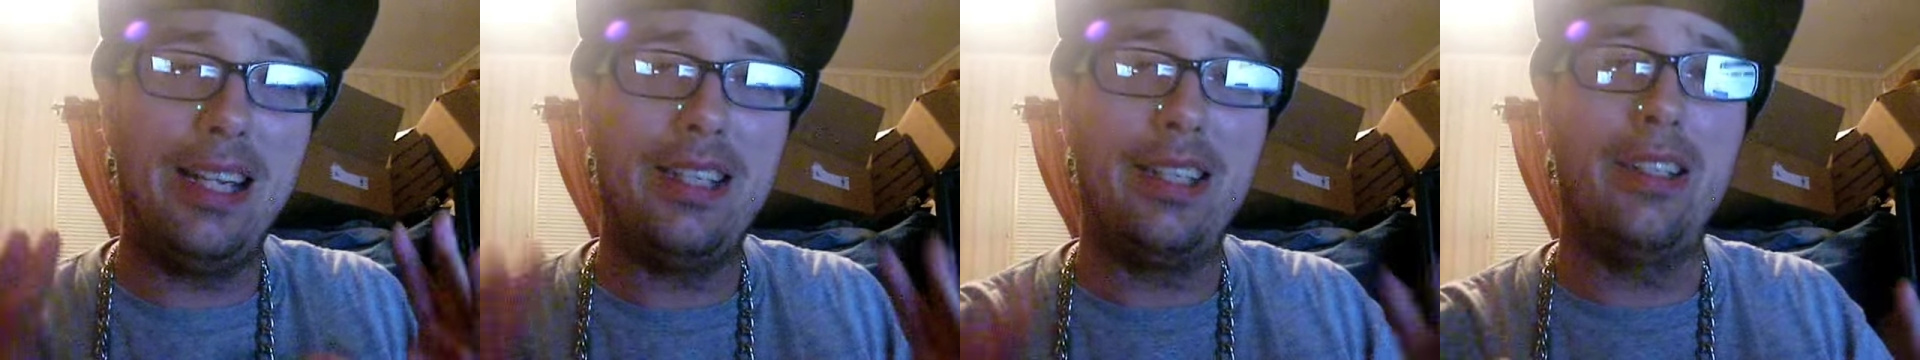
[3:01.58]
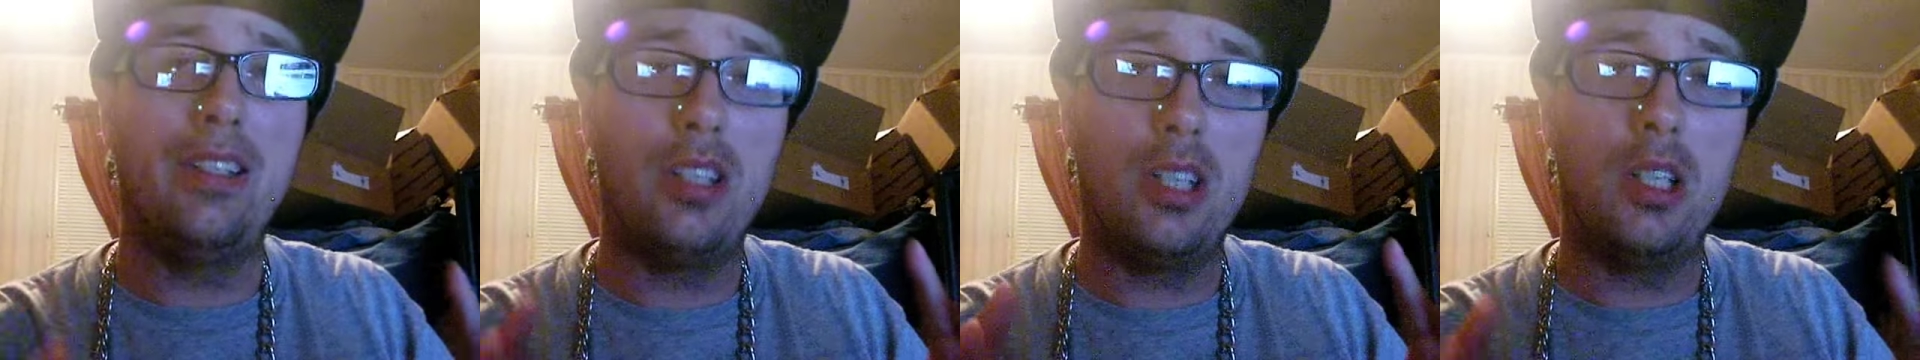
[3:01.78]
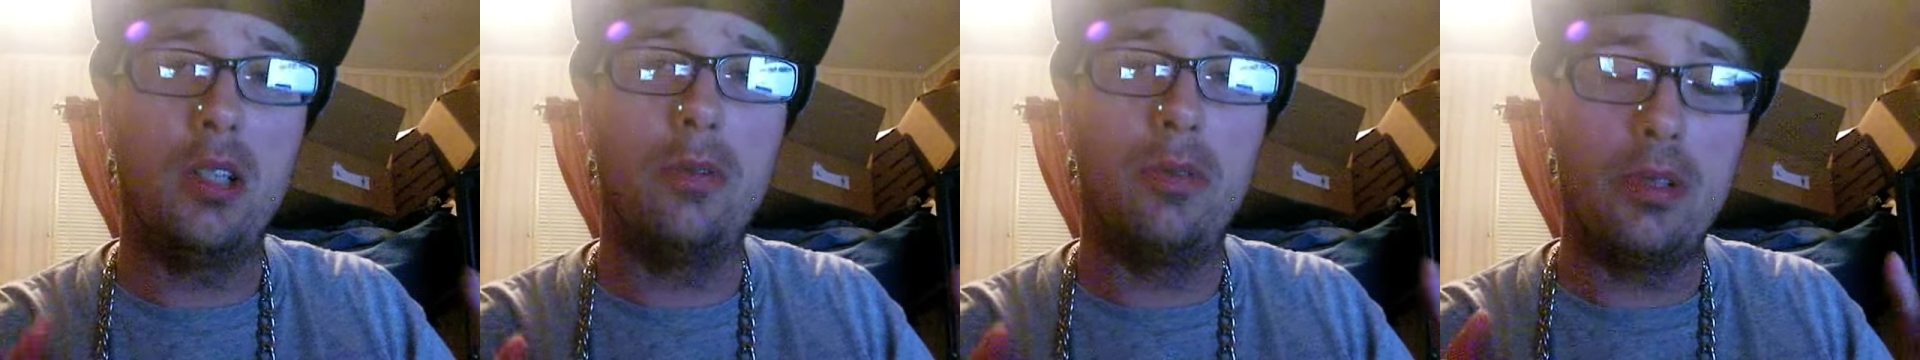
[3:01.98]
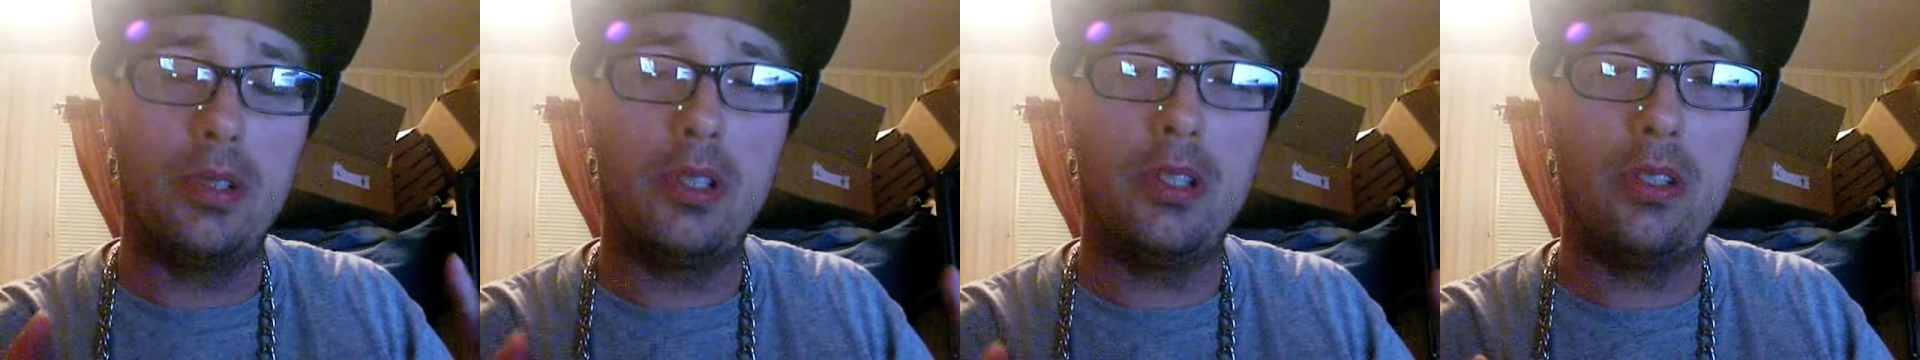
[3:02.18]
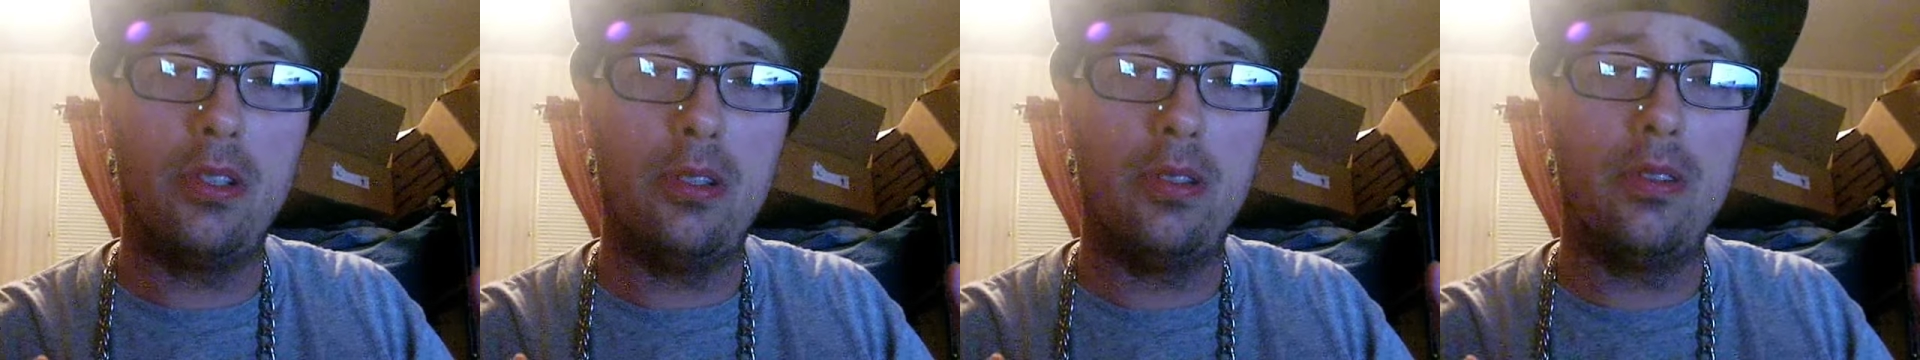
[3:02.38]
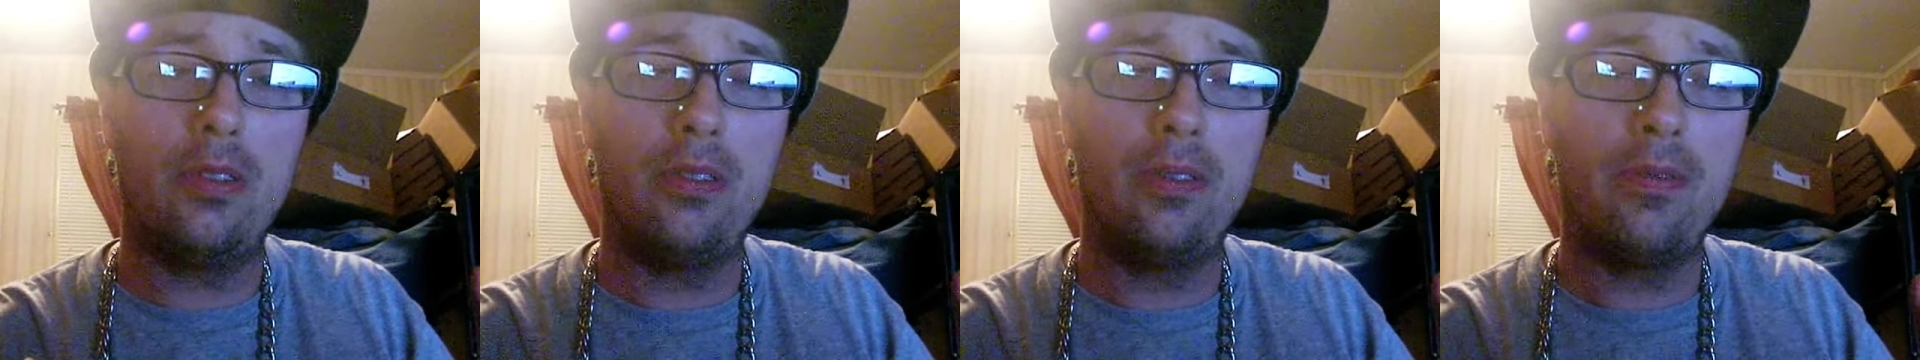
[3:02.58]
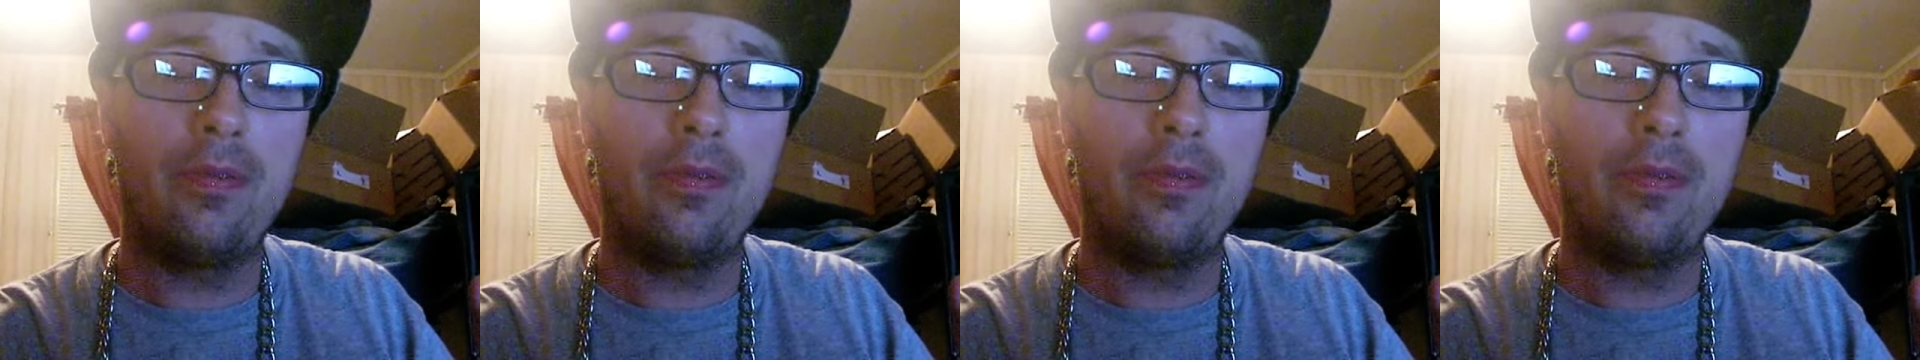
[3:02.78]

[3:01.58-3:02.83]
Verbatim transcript: you know, do